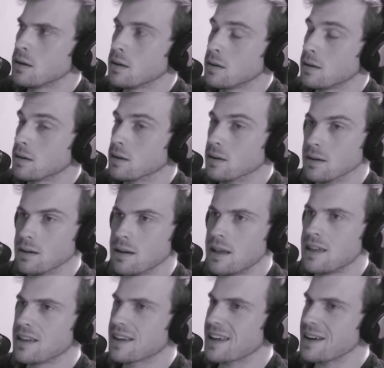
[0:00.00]
I don't know.
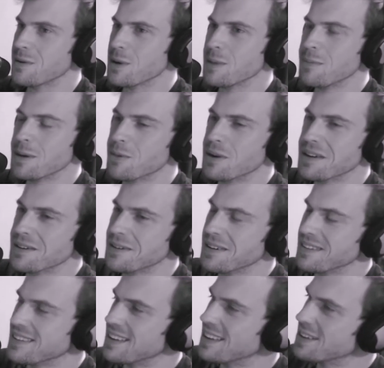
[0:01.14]
I can't wrap my brain around that.